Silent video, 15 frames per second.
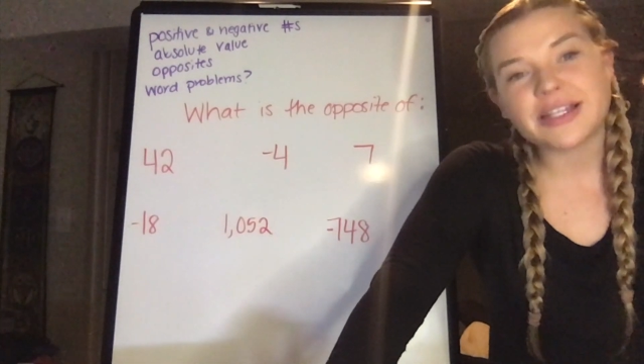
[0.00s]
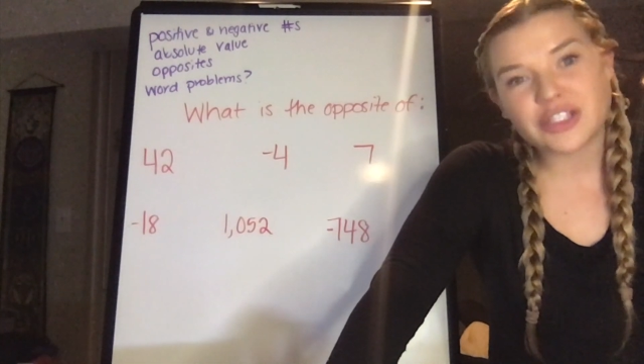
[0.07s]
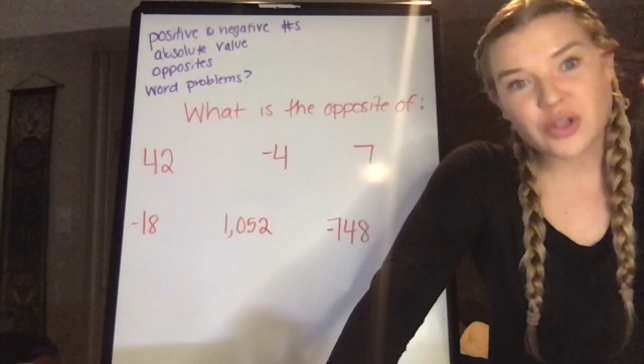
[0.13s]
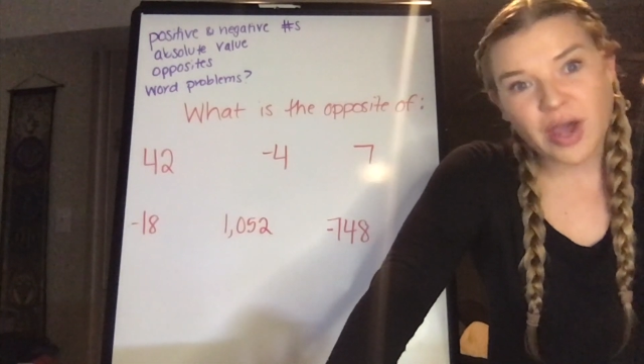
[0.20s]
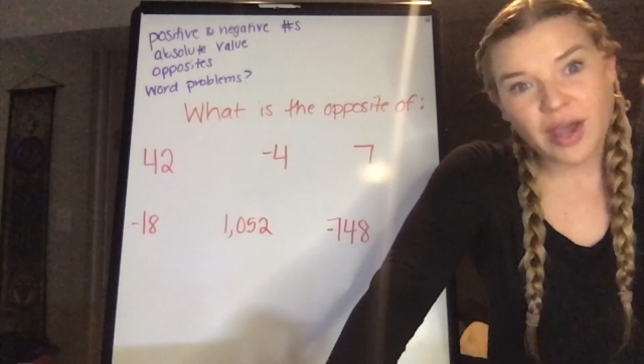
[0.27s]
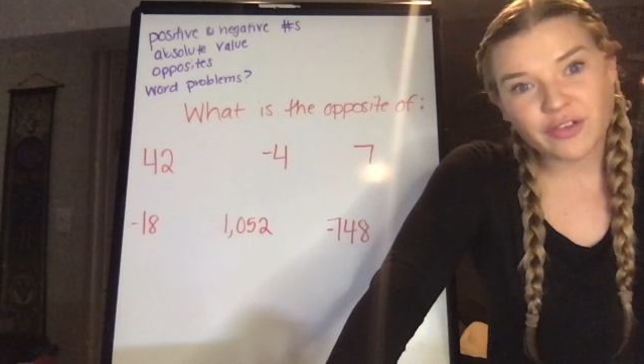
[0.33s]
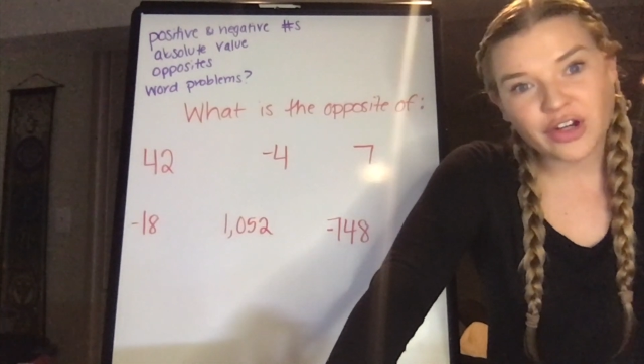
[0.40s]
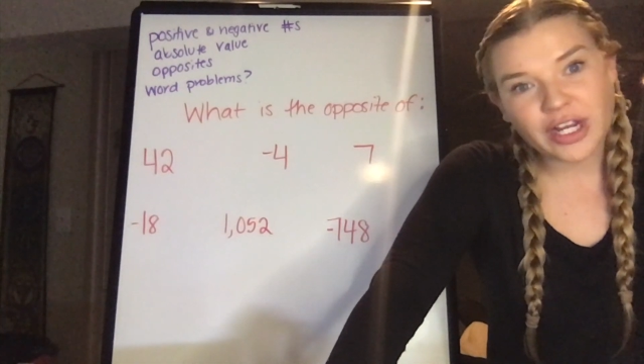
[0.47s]
you
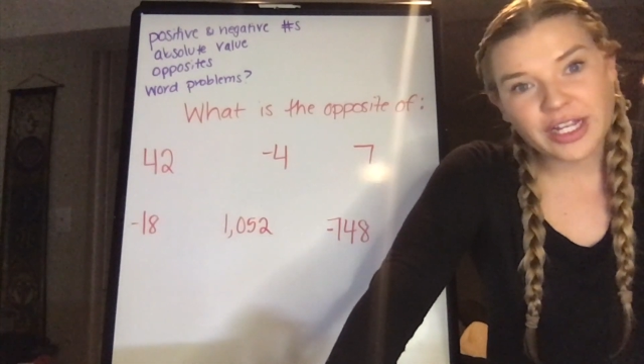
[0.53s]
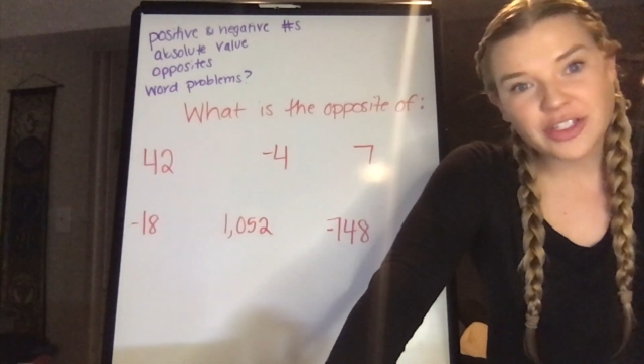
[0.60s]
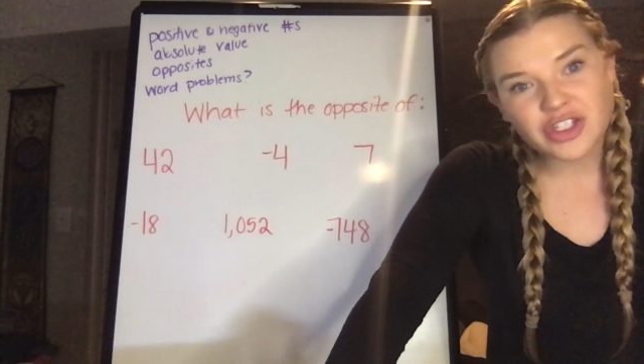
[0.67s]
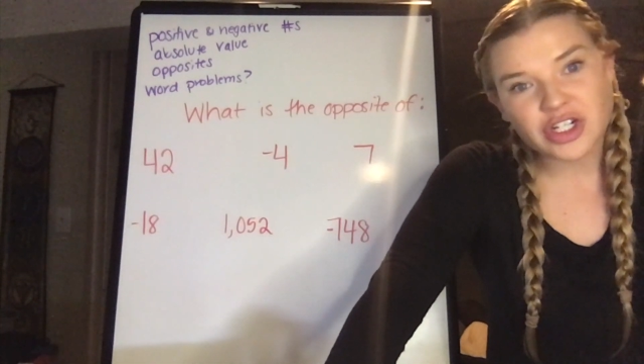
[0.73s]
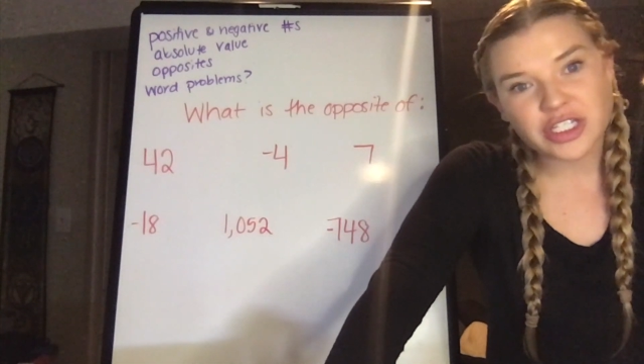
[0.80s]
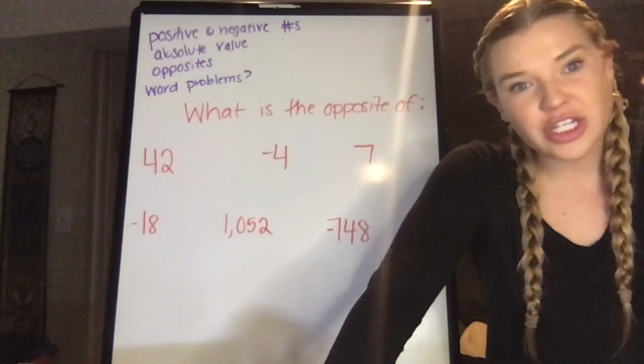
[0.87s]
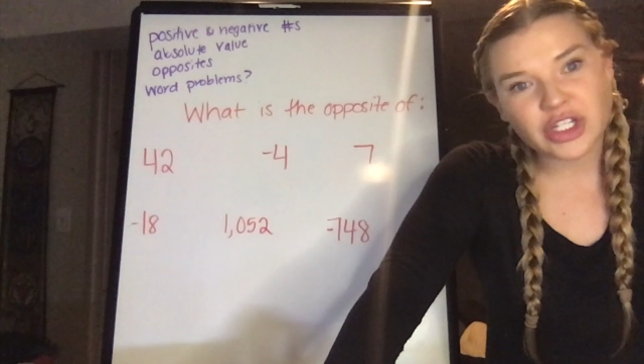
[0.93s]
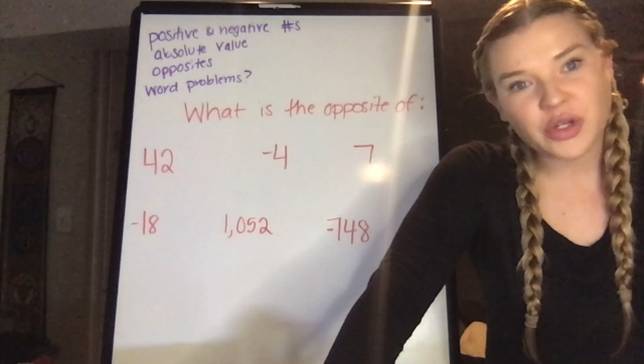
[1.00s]
have your
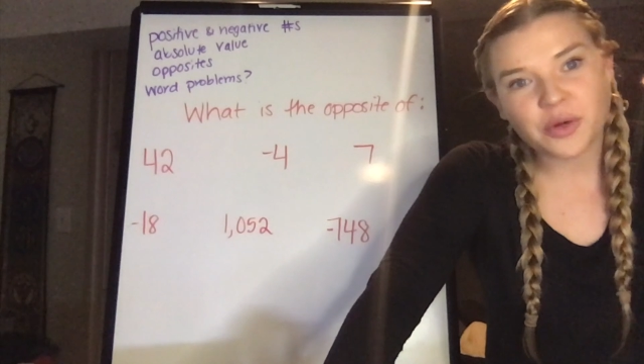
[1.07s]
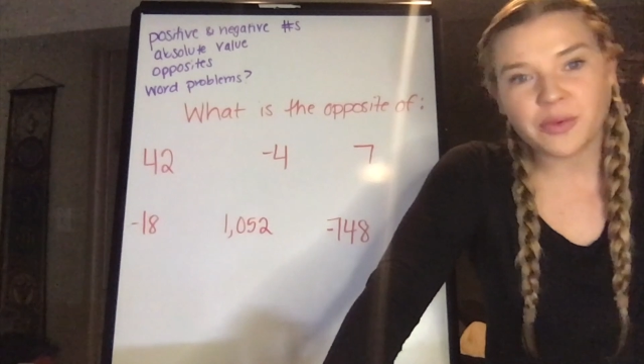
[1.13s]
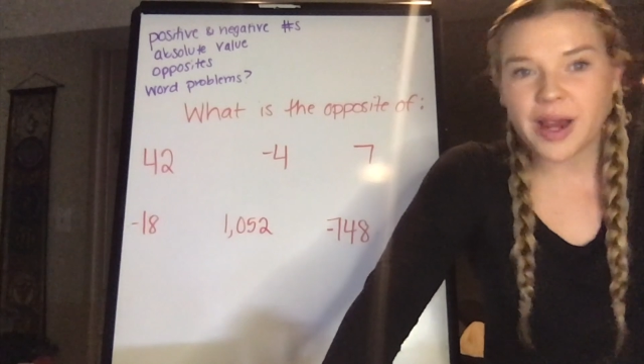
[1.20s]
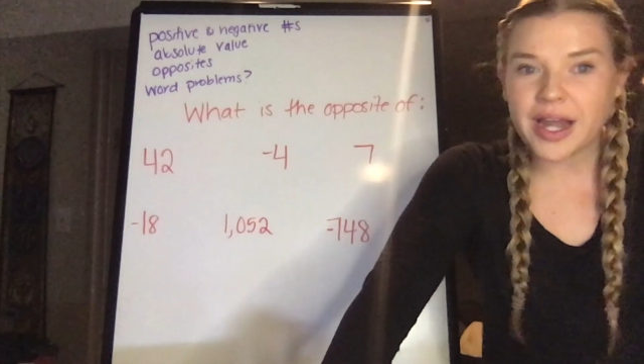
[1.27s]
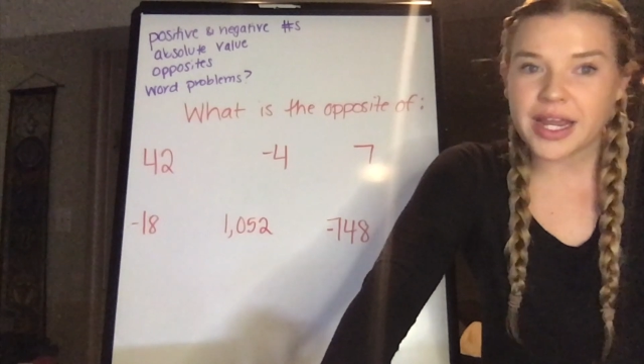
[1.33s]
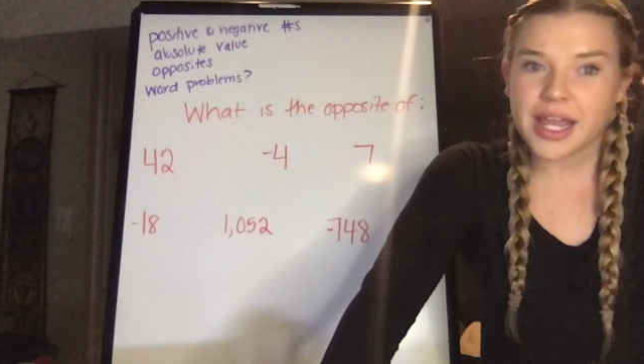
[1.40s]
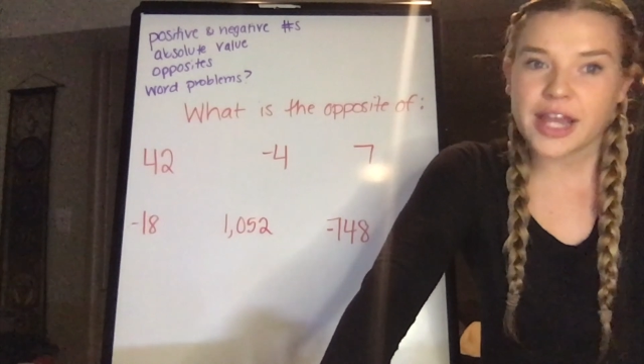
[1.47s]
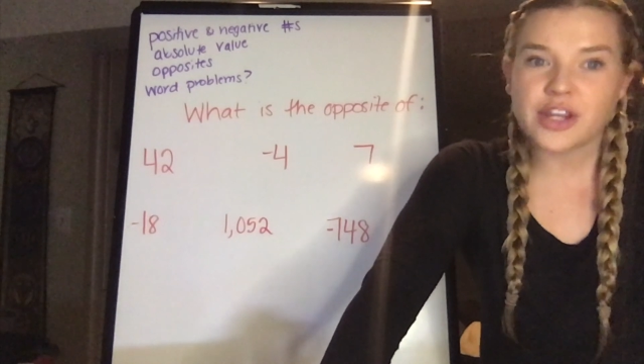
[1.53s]
answers and you're
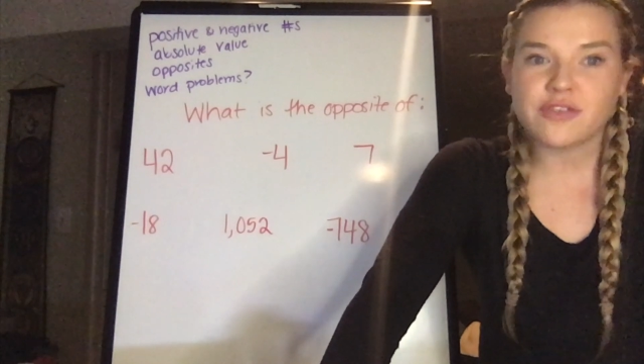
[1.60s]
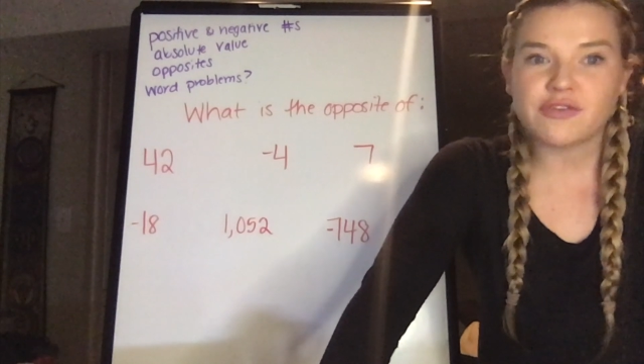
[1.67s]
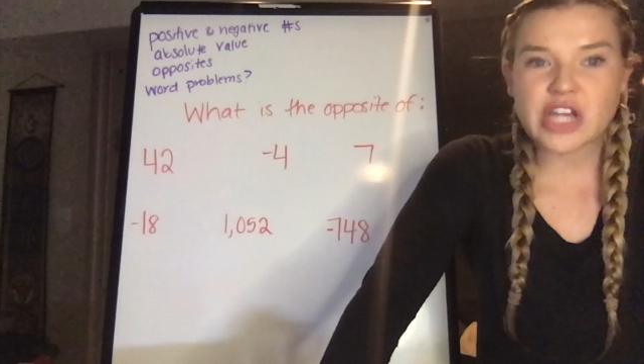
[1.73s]
ready and you've